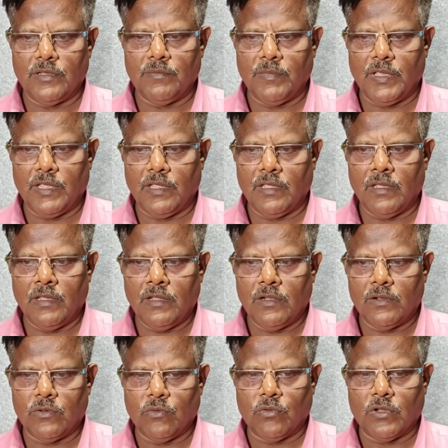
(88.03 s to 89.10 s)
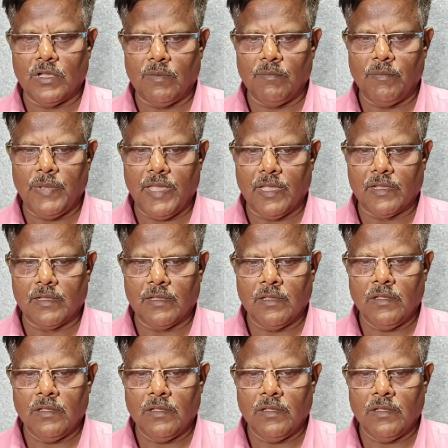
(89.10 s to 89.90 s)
me to come back